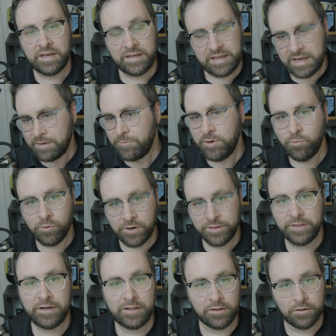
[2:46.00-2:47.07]
It can be worth
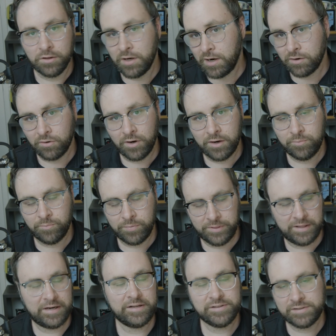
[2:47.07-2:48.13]
it in the long run, but
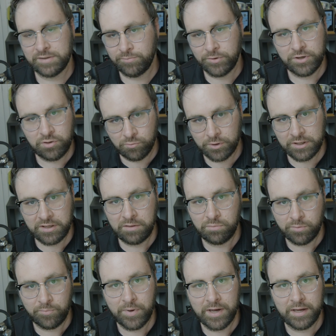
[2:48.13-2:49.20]
that is something you want to keep
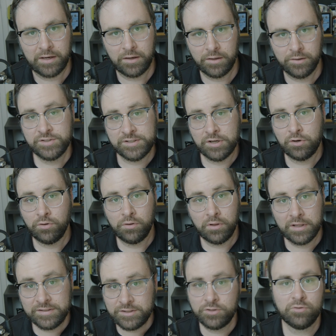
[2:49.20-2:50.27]
in mind. So
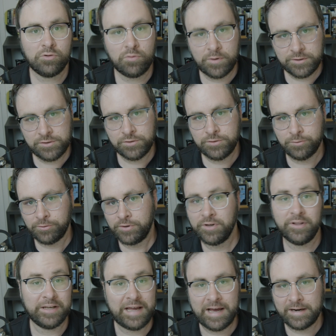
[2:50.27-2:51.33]
let's do a quick
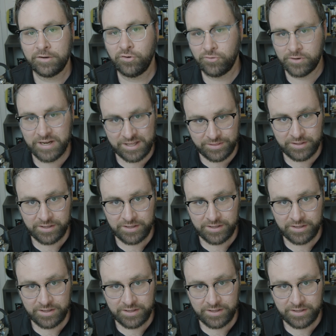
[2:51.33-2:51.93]
tutorial on how to create